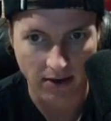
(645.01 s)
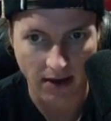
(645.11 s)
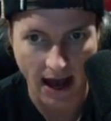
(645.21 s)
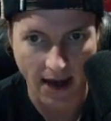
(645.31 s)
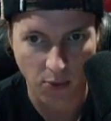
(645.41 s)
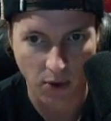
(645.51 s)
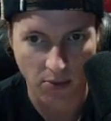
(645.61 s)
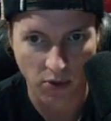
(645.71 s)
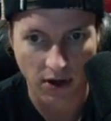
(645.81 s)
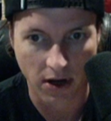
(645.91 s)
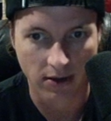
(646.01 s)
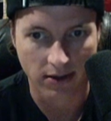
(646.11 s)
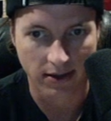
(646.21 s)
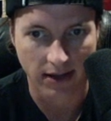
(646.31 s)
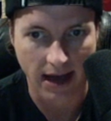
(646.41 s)
add one more note
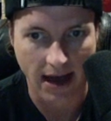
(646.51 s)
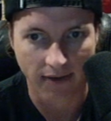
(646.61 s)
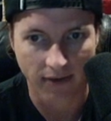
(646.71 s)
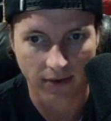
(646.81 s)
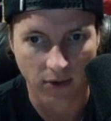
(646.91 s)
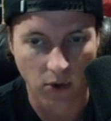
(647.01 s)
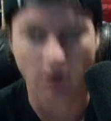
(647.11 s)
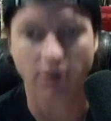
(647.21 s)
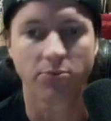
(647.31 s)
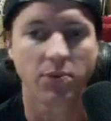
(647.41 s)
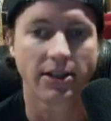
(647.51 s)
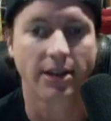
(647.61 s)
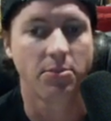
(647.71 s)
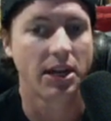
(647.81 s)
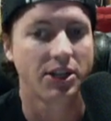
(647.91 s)
to the F chord to make that a
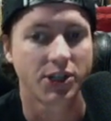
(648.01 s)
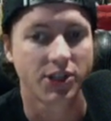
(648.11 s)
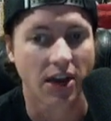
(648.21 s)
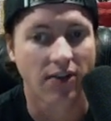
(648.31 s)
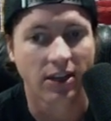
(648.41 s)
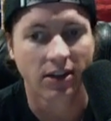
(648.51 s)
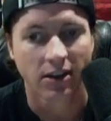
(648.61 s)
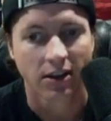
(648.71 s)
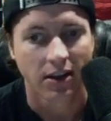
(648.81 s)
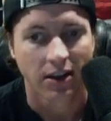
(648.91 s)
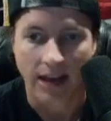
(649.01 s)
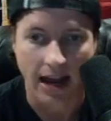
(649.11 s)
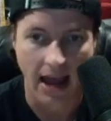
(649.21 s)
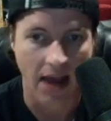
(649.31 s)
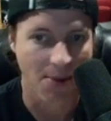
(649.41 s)
major seven. That
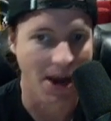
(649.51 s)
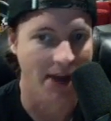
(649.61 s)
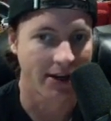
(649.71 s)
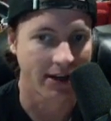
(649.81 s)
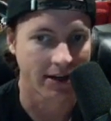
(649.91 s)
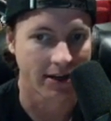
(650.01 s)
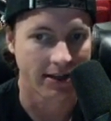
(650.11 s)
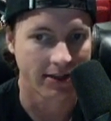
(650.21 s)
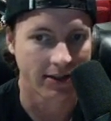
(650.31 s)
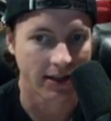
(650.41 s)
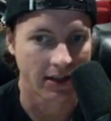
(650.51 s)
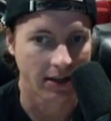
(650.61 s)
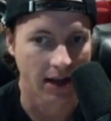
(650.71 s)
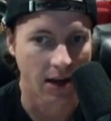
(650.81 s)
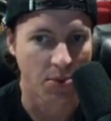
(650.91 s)
A minor is uh,
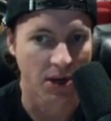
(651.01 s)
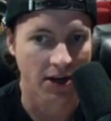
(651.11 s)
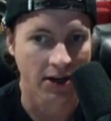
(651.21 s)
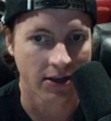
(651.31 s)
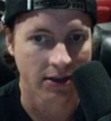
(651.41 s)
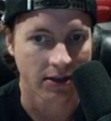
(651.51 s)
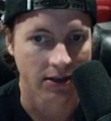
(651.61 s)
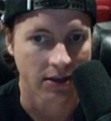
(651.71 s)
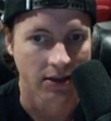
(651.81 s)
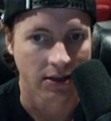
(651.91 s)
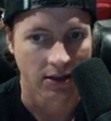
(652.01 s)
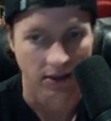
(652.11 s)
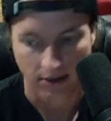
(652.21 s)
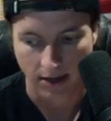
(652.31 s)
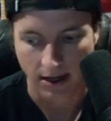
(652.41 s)
up here,
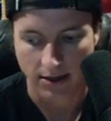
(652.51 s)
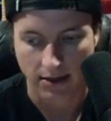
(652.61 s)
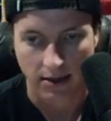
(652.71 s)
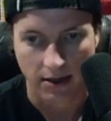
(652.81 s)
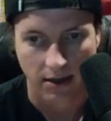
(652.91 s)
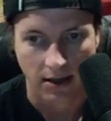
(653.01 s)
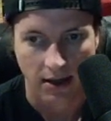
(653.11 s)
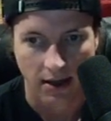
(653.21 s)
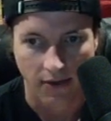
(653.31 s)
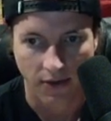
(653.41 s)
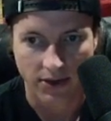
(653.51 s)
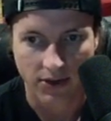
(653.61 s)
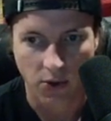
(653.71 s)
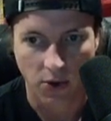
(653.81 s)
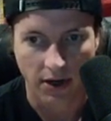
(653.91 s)
right? This
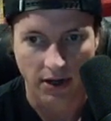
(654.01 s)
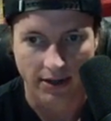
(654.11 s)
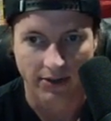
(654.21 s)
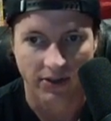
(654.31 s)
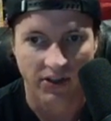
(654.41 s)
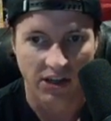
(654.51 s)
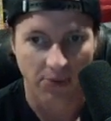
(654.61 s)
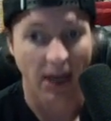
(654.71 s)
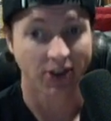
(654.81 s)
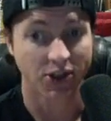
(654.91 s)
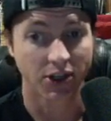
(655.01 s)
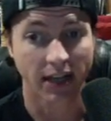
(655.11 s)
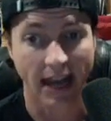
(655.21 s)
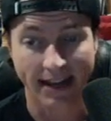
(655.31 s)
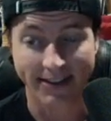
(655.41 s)
chord, C major,
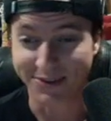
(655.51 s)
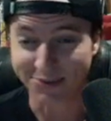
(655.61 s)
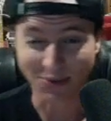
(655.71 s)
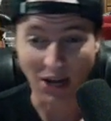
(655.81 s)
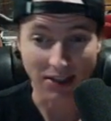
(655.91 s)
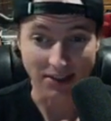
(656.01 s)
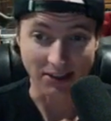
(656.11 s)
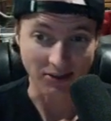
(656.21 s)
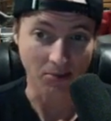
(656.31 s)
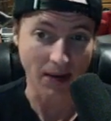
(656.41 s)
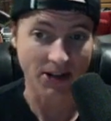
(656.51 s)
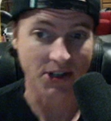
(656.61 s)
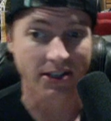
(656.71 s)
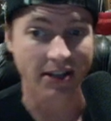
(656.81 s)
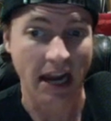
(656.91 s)
again, it's the relative major
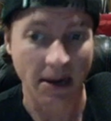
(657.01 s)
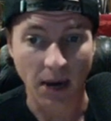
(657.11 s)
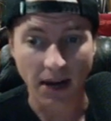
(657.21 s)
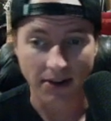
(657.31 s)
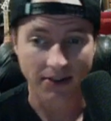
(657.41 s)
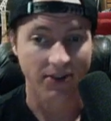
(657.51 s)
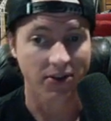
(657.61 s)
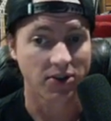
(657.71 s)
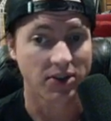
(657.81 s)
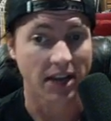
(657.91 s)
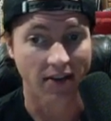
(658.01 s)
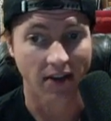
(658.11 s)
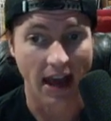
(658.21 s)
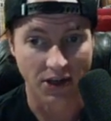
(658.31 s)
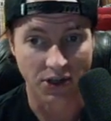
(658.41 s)
to A minor, so those have
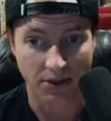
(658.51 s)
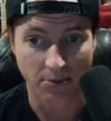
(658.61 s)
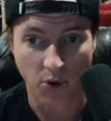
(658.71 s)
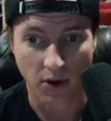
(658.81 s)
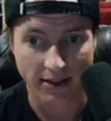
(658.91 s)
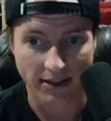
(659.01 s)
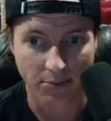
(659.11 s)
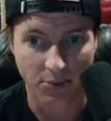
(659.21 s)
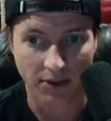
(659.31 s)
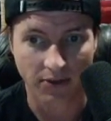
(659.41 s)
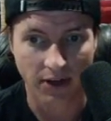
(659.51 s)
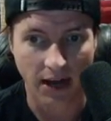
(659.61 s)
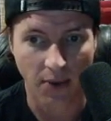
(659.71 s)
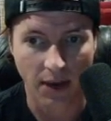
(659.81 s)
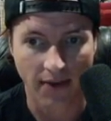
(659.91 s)
extra importance. And believe it or
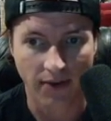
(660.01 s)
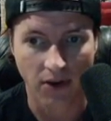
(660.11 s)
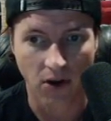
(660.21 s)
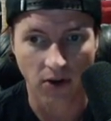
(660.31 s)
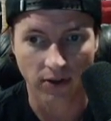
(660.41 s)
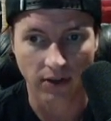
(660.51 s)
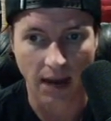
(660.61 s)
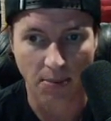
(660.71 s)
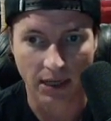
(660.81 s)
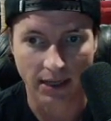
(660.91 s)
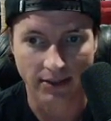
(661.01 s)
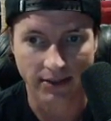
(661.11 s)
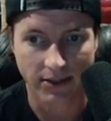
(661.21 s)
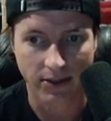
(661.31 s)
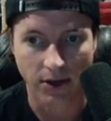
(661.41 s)
not, we have it overlapping
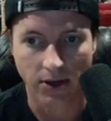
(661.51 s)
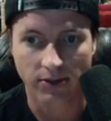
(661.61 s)
two notes